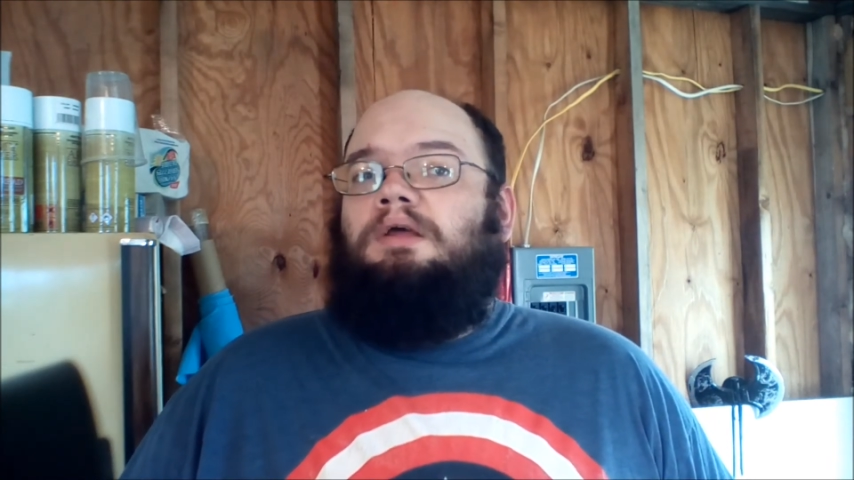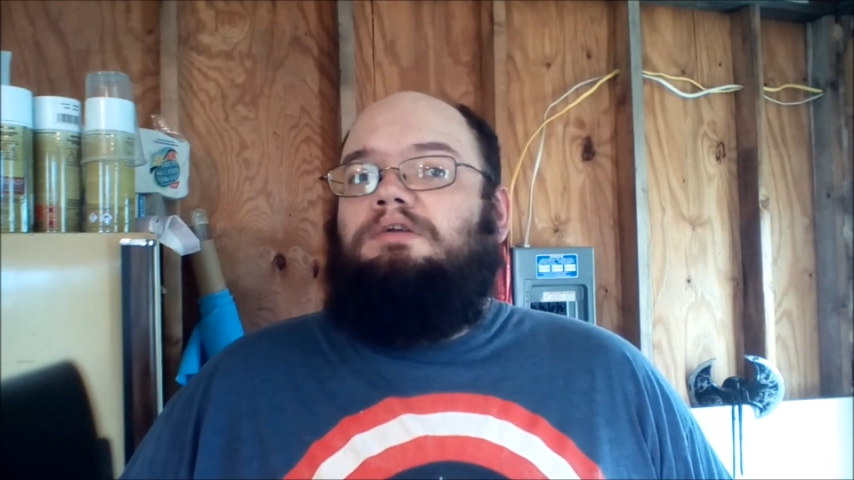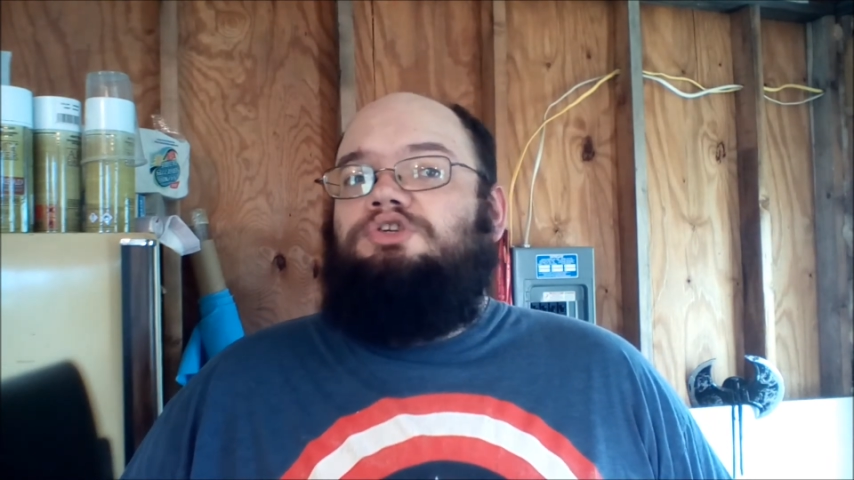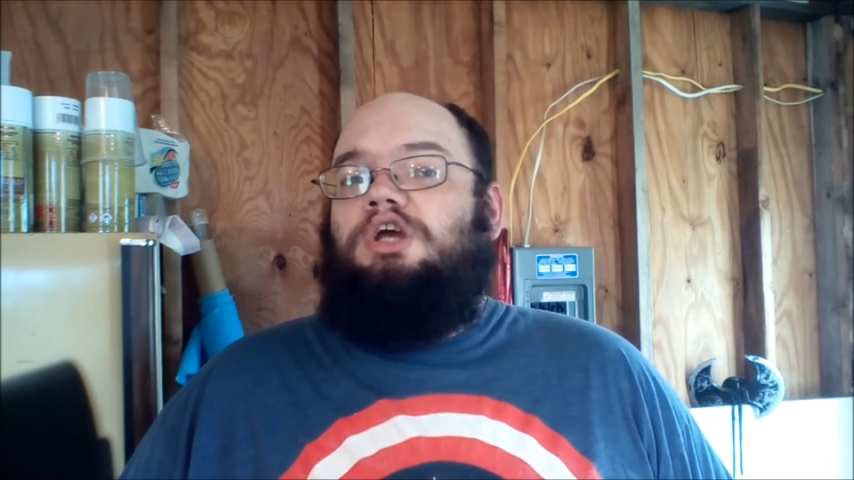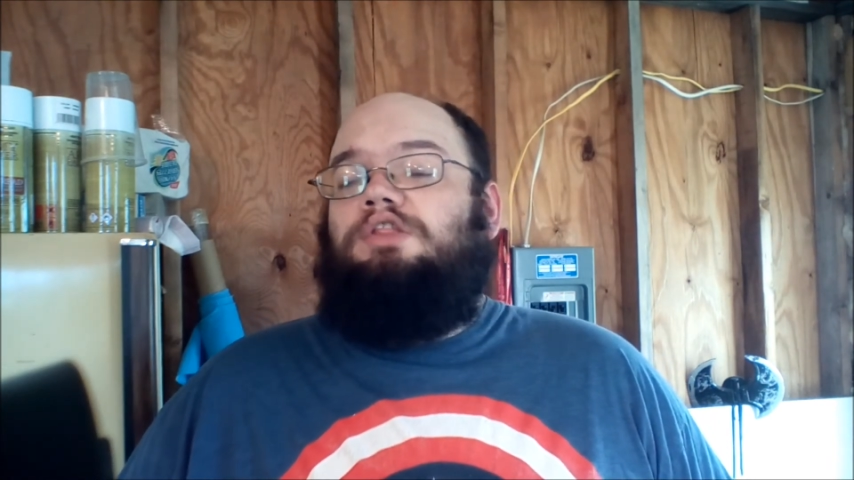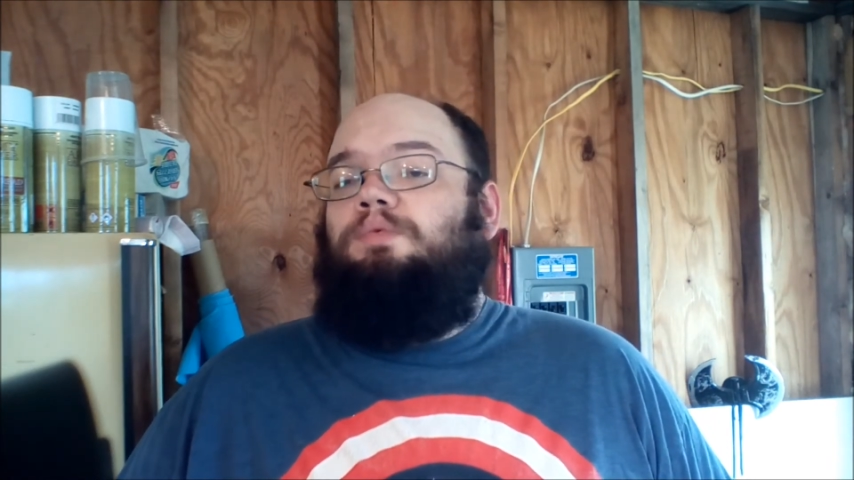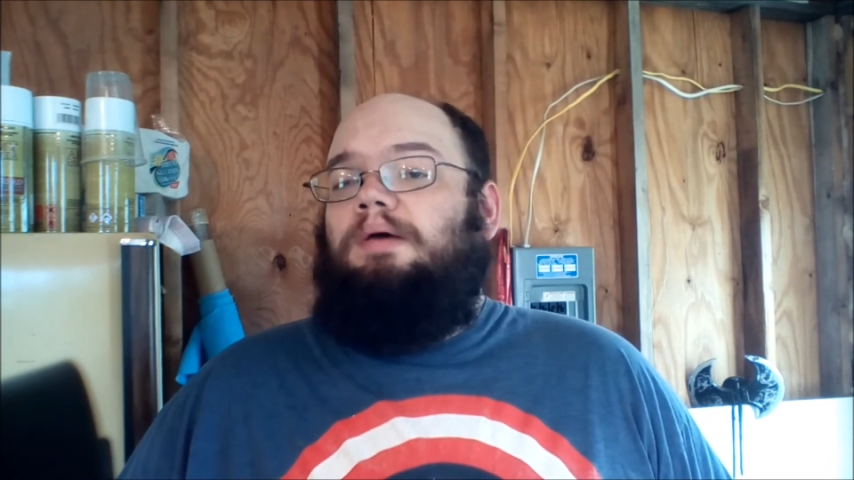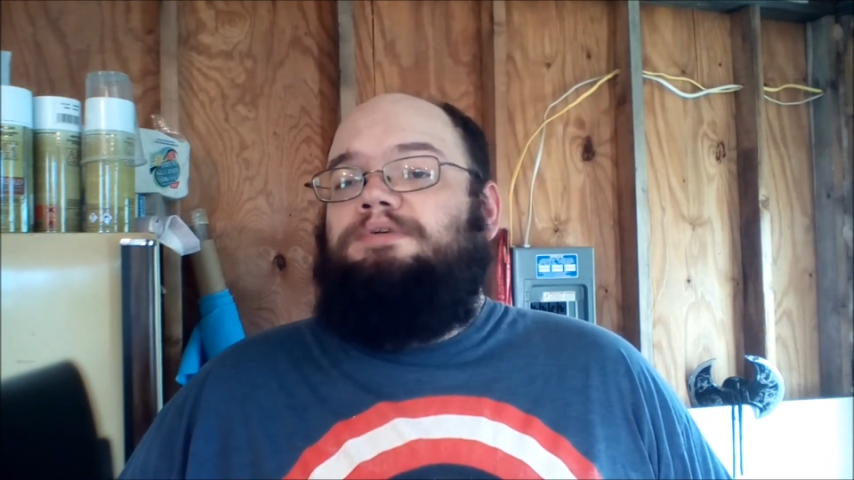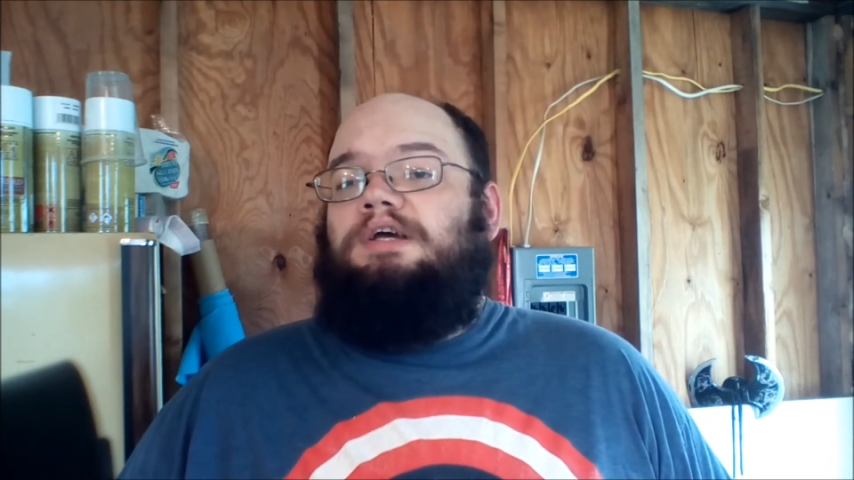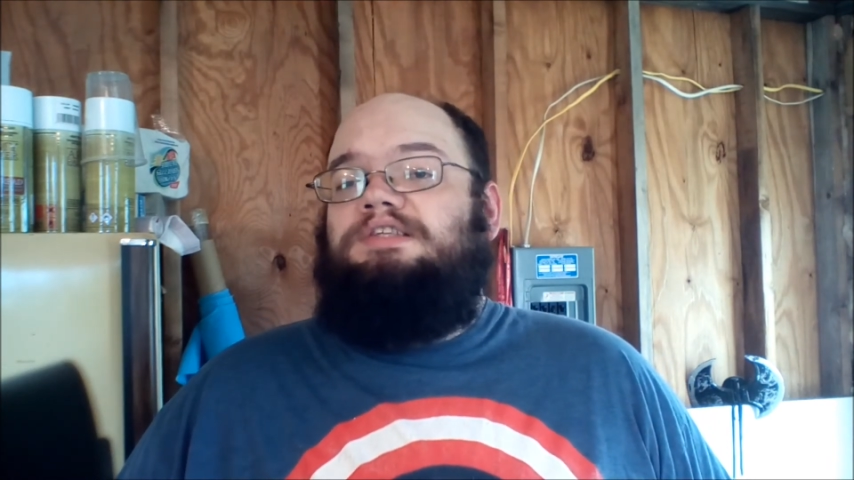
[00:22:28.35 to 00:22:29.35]
check the
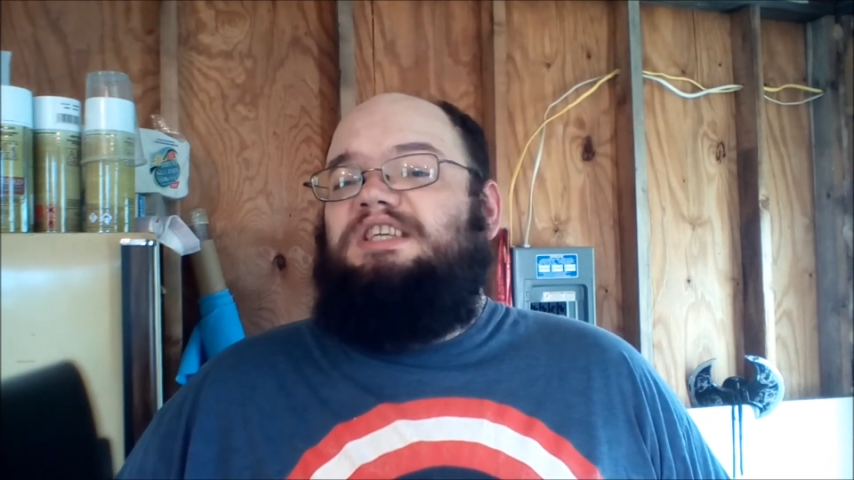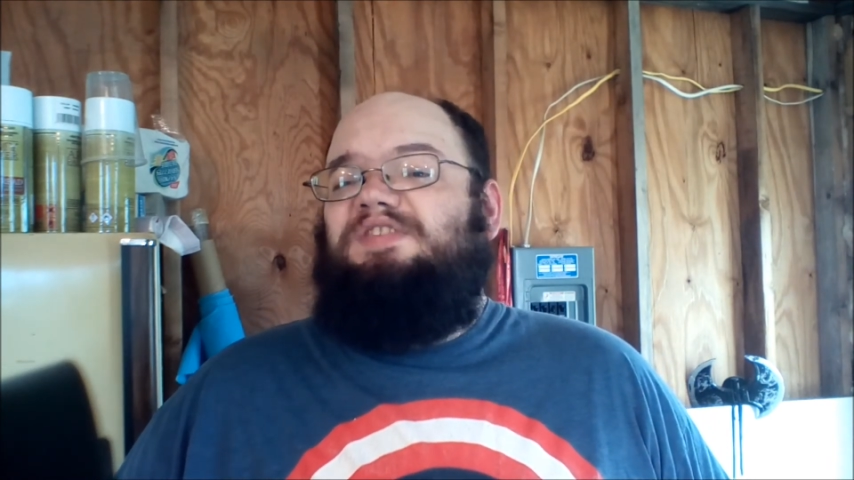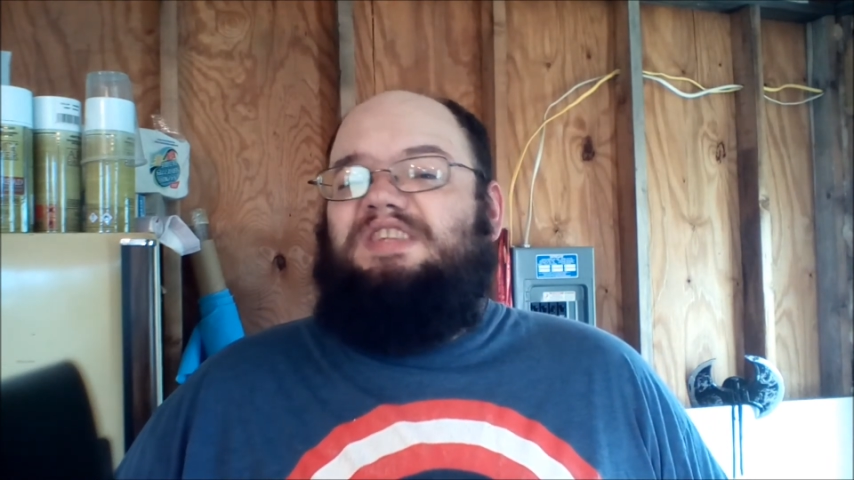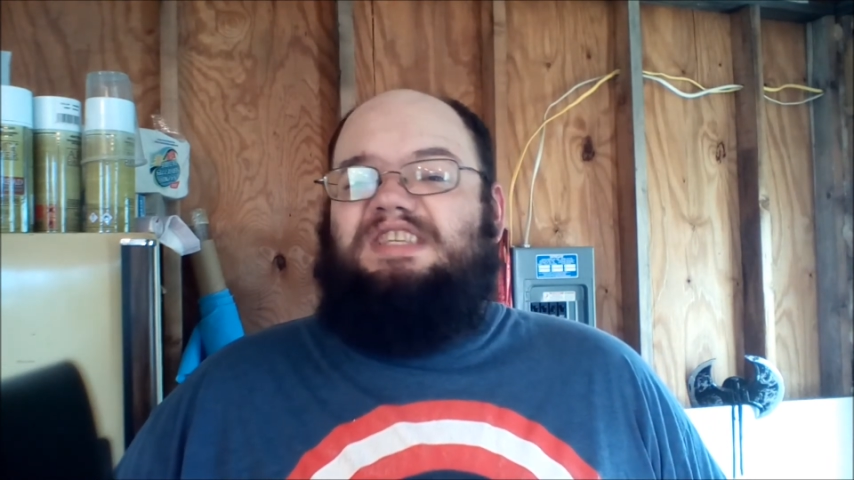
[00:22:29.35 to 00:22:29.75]
website, see if it's